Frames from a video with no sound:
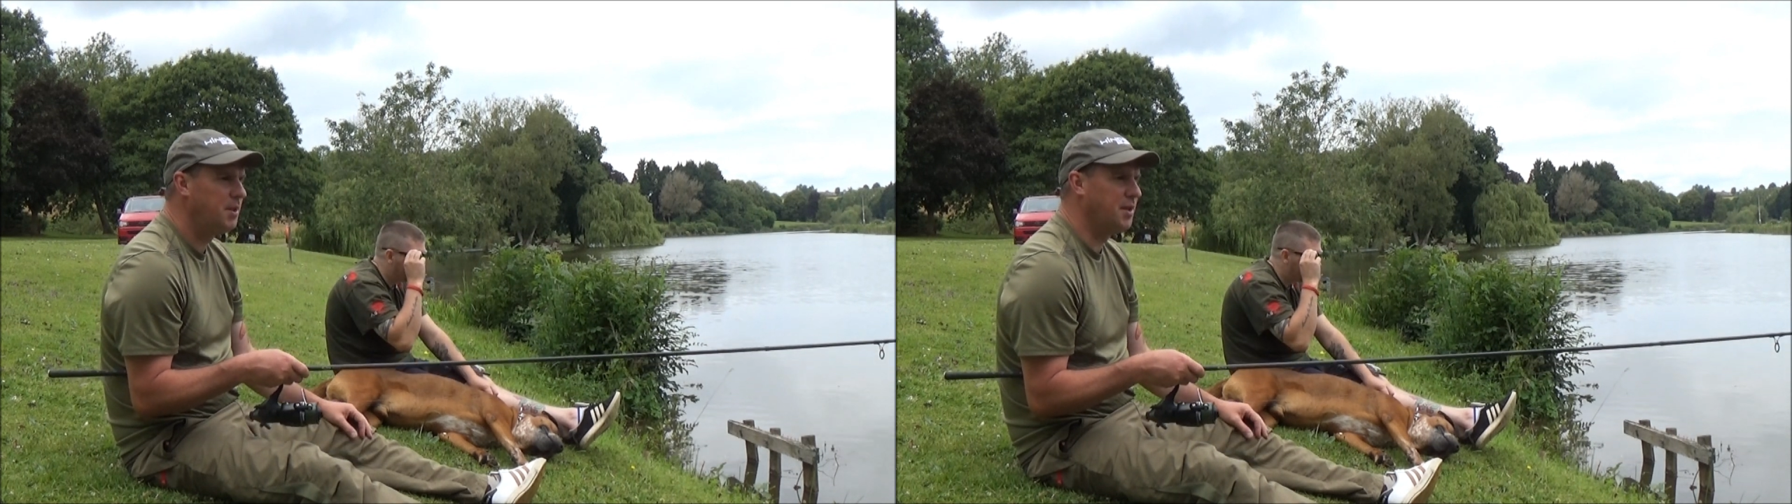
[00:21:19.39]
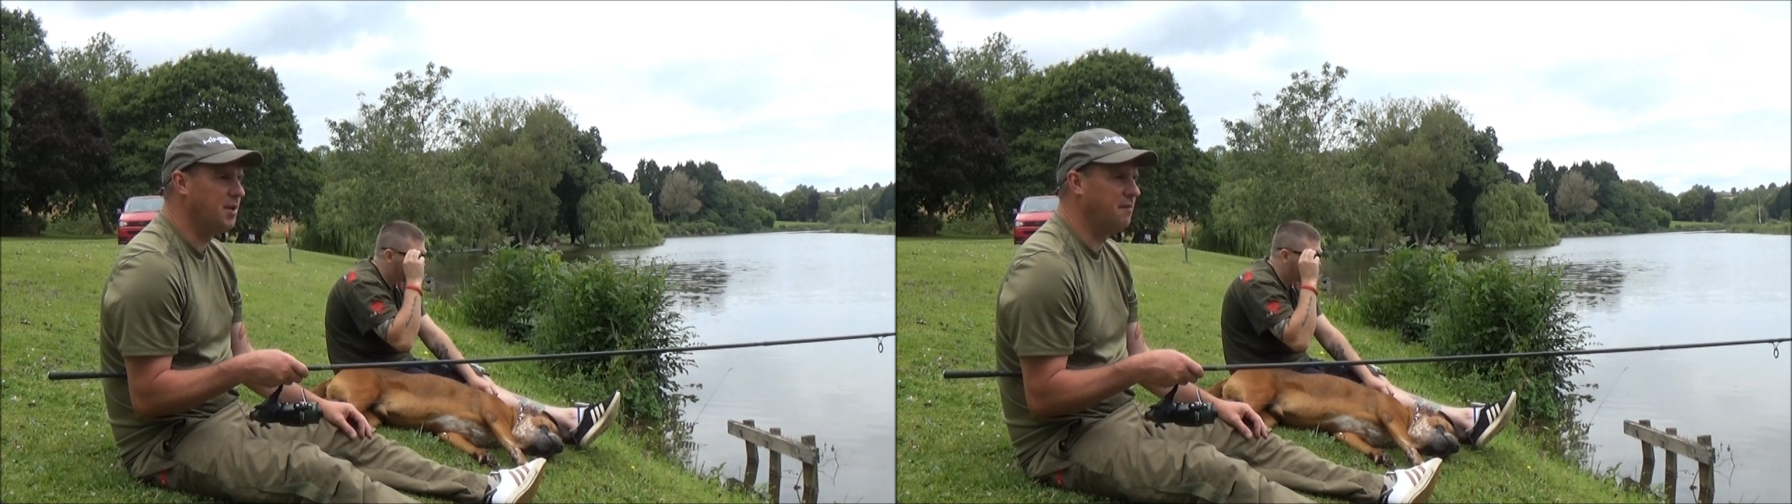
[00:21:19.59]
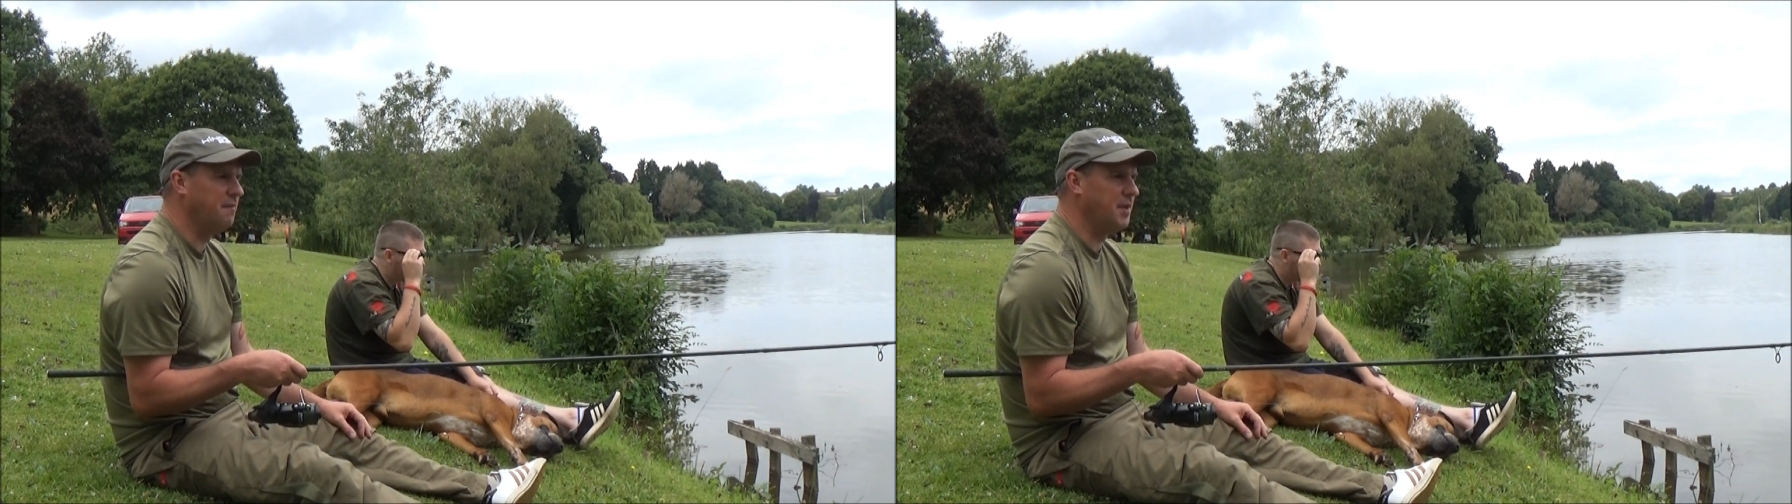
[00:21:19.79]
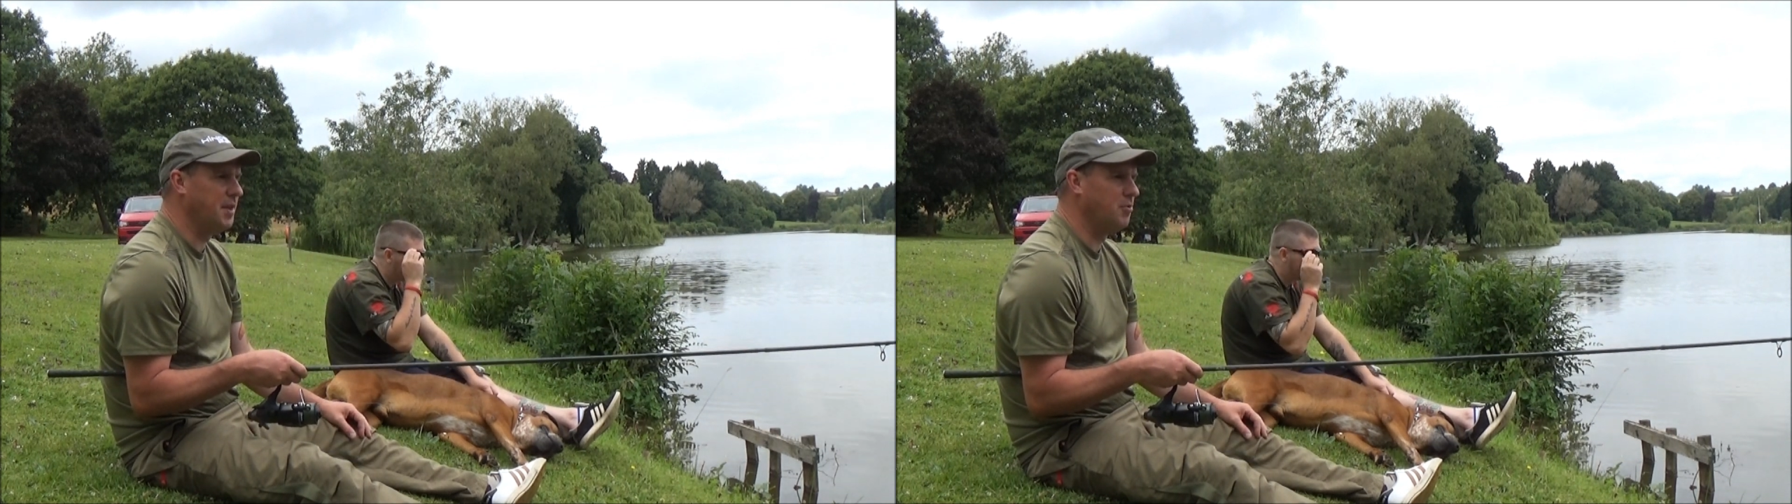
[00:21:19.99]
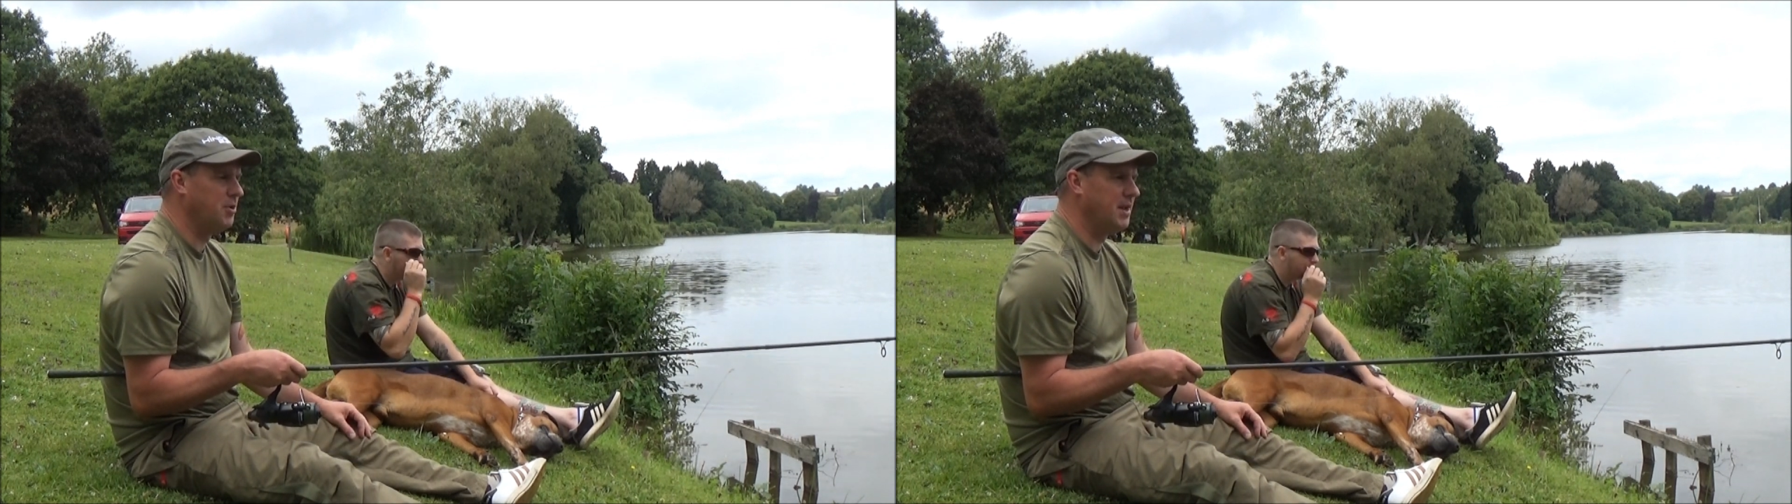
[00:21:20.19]

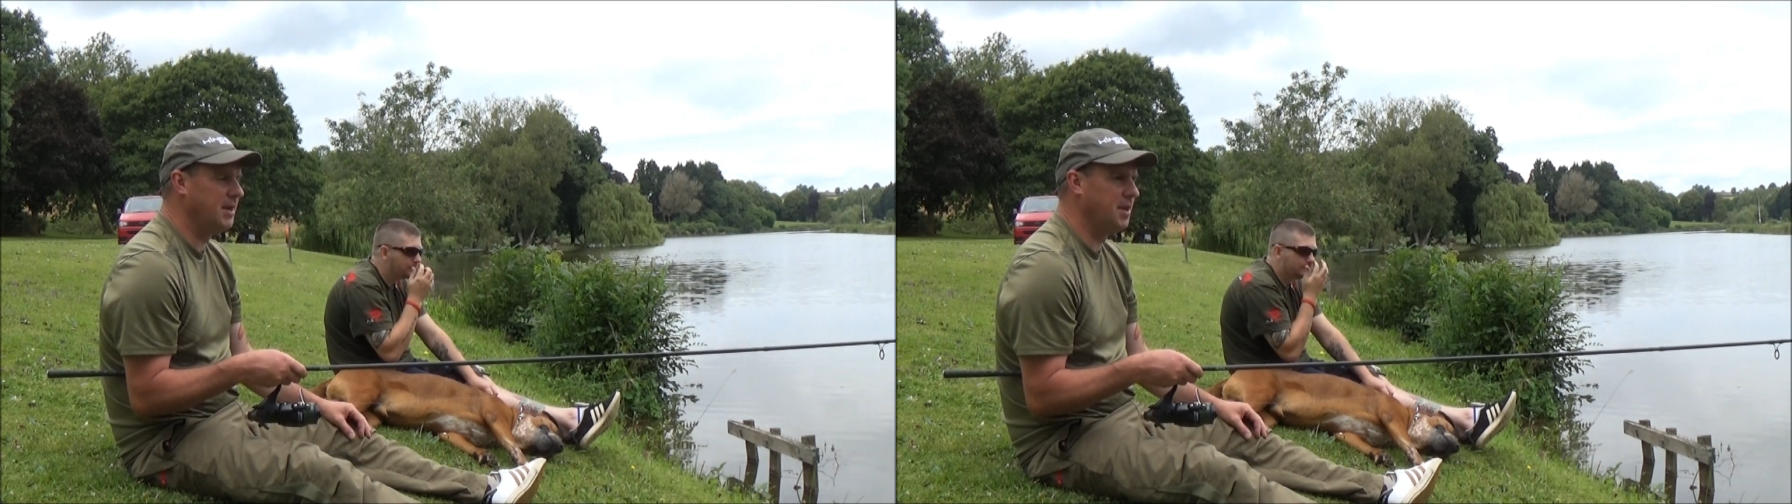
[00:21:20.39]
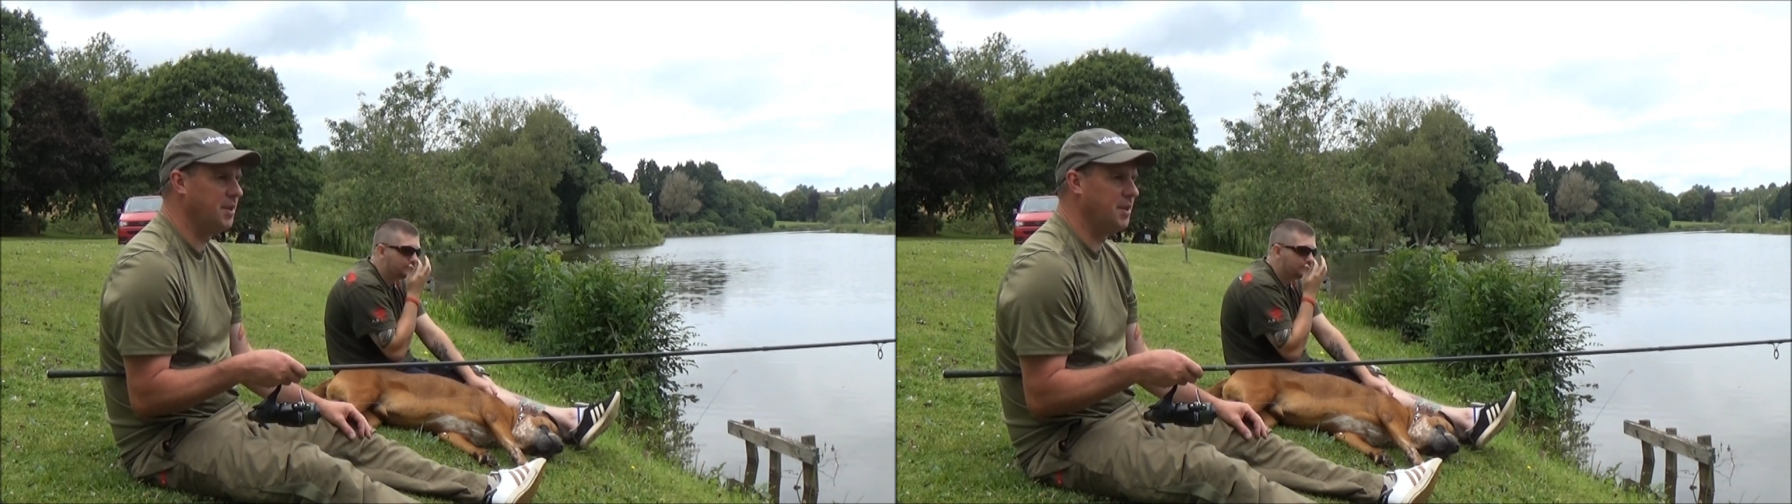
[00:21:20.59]
surface or near